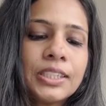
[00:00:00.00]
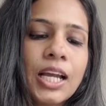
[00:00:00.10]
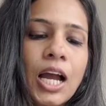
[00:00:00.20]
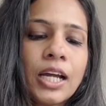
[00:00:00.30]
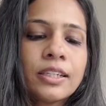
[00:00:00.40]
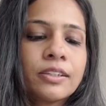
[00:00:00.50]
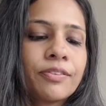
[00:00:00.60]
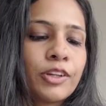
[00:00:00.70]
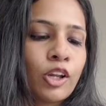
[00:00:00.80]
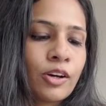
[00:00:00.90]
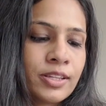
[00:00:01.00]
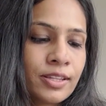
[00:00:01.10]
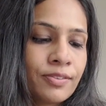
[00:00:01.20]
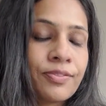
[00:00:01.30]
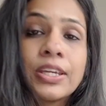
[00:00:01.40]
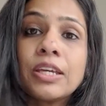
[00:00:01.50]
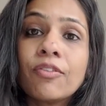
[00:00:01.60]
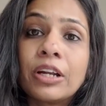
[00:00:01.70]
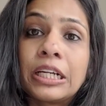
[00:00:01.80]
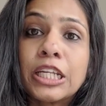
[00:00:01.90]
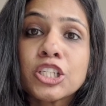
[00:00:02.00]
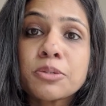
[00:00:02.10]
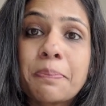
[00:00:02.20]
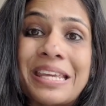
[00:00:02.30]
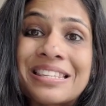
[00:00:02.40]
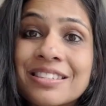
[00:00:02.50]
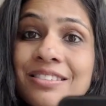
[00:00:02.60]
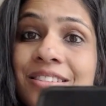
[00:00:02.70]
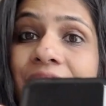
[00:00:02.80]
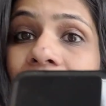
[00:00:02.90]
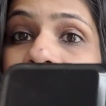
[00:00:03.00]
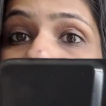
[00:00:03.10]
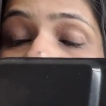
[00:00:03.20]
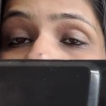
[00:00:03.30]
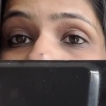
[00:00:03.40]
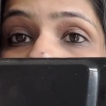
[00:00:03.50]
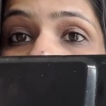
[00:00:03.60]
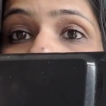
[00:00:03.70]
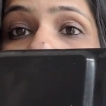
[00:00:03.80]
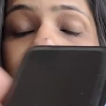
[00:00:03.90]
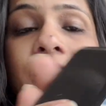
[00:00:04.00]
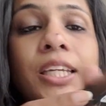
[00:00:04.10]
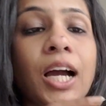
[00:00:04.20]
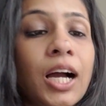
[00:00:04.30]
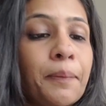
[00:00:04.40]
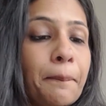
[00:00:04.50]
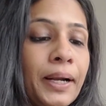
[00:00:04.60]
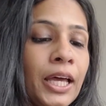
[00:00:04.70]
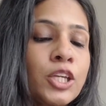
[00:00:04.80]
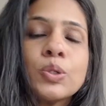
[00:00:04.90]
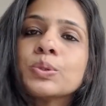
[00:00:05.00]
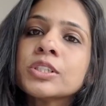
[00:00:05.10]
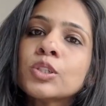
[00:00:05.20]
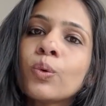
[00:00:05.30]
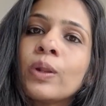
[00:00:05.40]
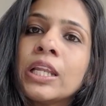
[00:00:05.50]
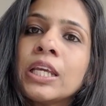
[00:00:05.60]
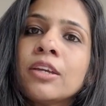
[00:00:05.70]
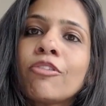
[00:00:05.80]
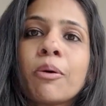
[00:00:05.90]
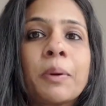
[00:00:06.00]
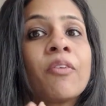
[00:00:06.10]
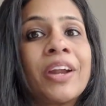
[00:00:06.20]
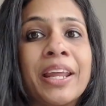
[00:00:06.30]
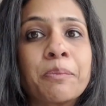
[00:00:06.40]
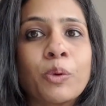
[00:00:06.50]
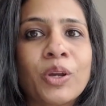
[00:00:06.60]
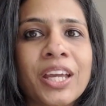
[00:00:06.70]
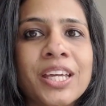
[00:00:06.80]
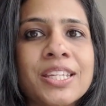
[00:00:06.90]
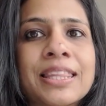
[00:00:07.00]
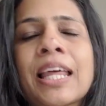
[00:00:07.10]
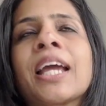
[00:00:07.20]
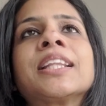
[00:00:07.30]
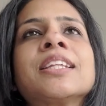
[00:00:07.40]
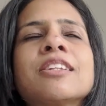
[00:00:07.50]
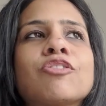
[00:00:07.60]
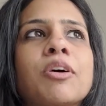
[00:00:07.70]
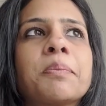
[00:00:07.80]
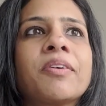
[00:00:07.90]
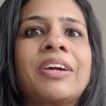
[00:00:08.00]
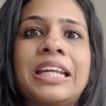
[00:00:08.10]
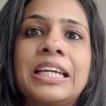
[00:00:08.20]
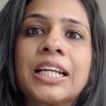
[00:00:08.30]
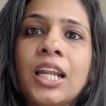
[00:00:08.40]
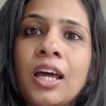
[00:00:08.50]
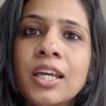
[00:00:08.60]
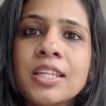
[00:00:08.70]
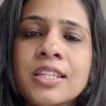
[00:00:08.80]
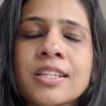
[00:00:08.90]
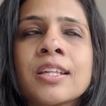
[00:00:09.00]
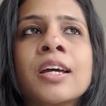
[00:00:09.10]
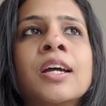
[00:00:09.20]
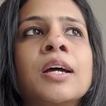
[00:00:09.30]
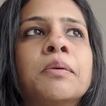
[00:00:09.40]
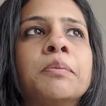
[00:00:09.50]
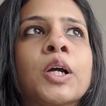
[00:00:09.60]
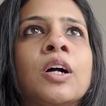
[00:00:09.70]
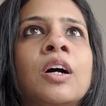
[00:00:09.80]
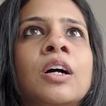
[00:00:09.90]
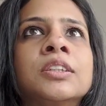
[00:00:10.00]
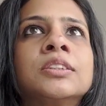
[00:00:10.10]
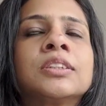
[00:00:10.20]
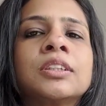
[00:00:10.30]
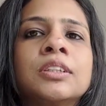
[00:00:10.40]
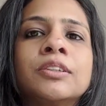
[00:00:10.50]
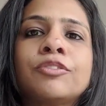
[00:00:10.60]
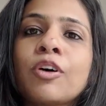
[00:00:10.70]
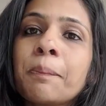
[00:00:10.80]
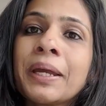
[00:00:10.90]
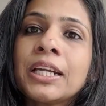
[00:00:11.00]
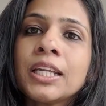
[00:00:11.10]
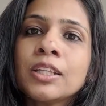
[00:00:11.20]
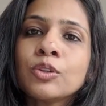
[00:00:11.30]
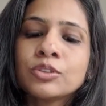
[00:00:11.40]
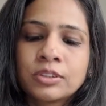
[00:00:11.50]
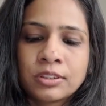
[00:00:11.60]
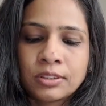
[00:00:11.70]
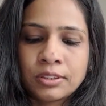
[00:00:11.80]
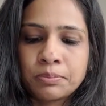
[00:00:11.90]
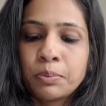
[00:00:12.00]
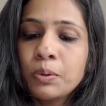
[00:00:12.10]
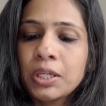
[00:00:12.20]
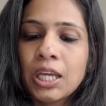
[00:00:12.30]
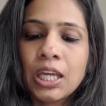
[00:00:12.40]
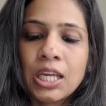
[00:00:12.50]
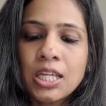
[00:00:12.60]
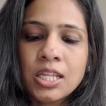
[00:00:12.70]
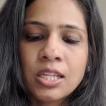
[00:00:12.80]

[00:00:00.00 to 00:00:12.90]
Art Philosophy Vintage Pastel Colors. Yeah, but I use it only for my wedding bouquets. Like this is for my wedding clients, because for painting those bouquets